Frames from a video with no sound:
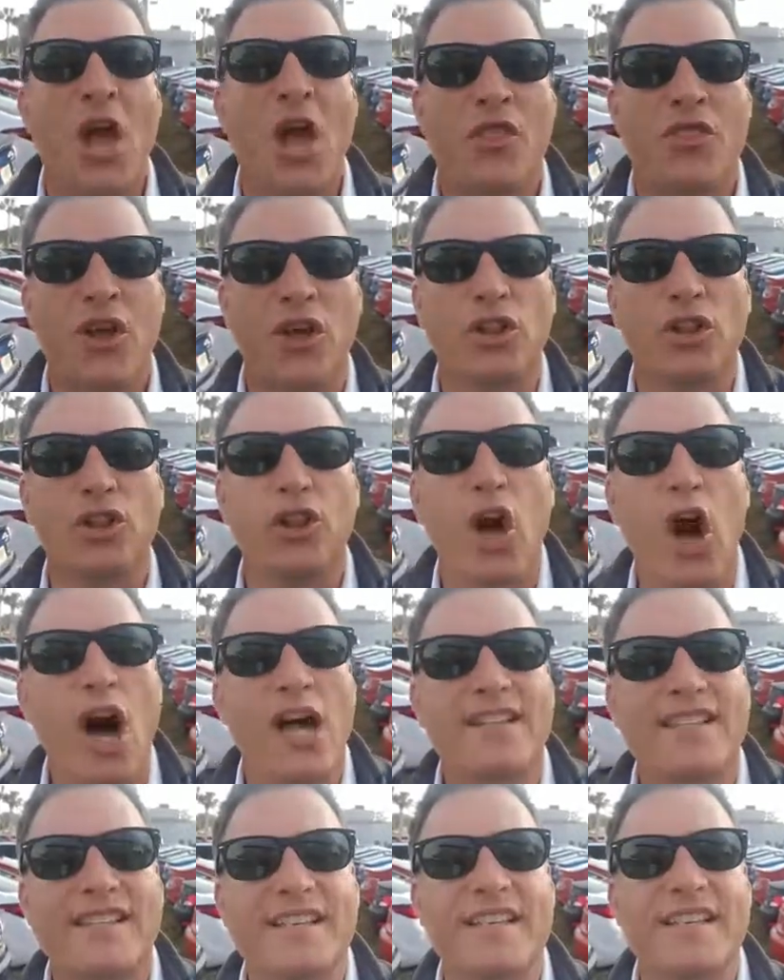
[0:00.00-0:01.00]
The
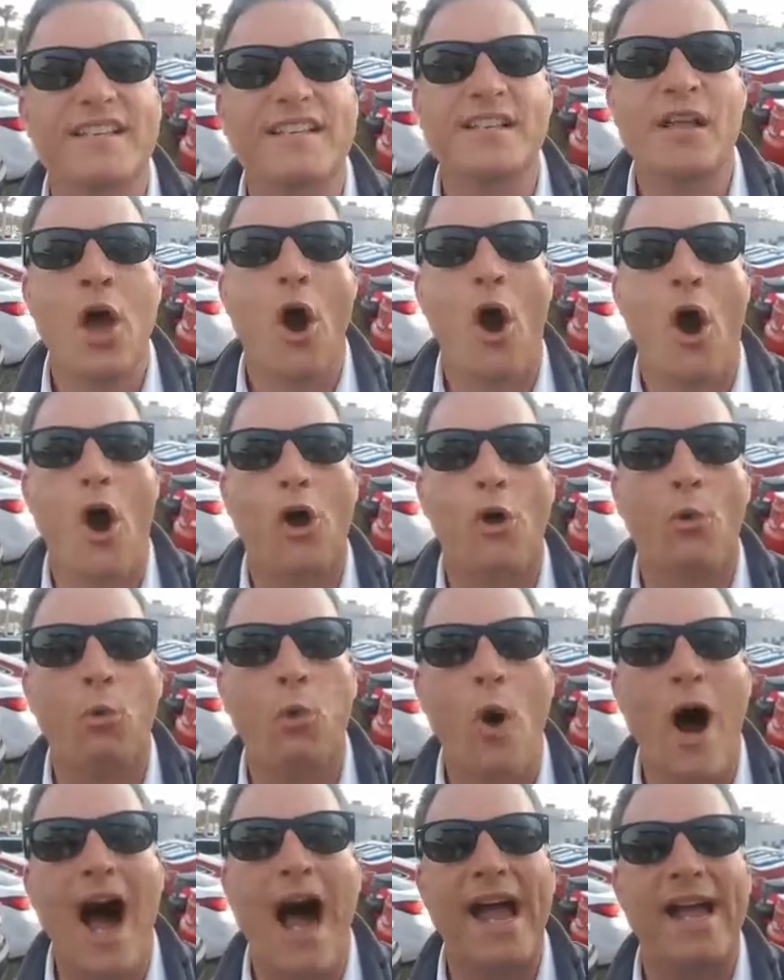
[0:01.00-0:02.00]
losses are
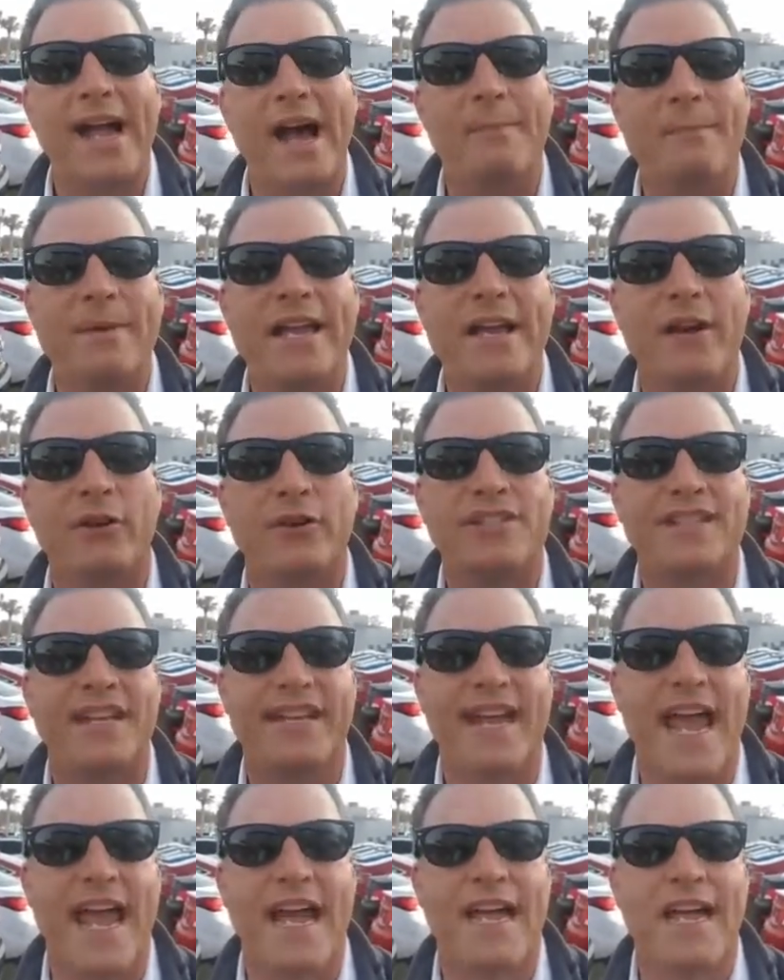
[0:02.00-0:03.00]
why I'm here
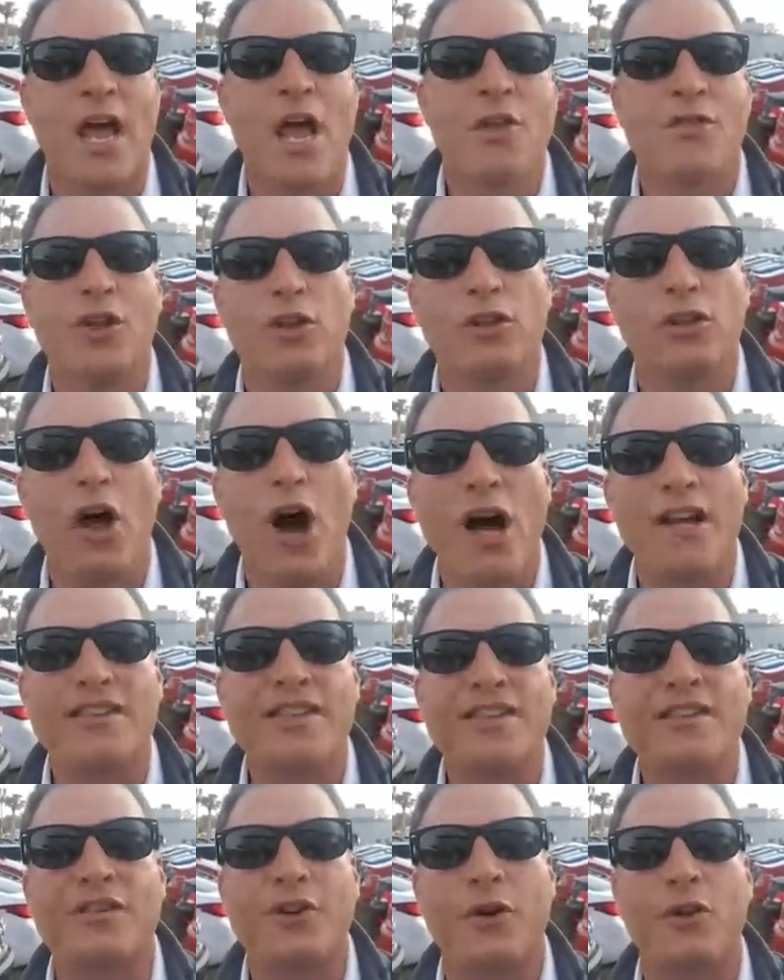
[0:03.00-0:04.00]
today. The
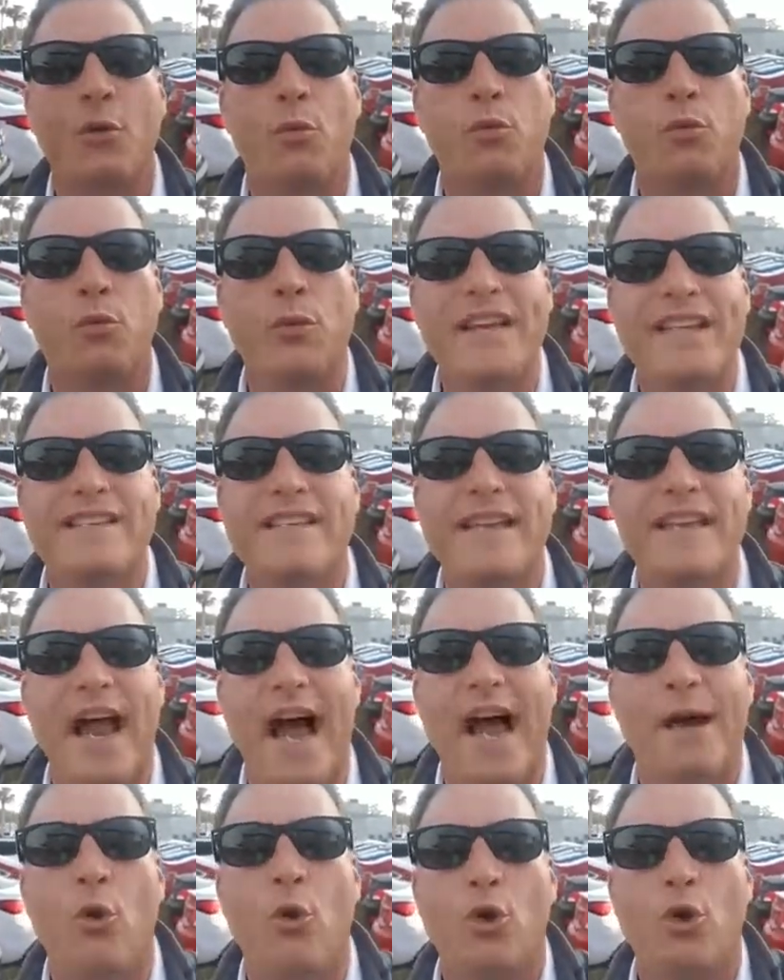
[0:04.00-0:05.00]
losses are the reason
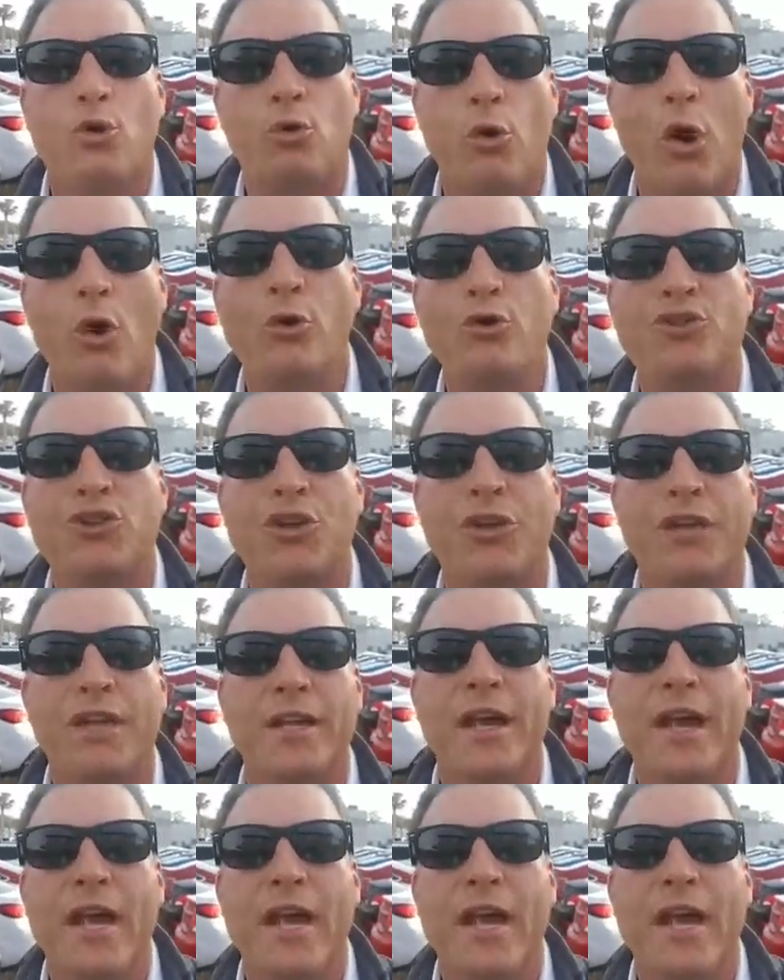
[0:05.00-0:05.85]
I will grow to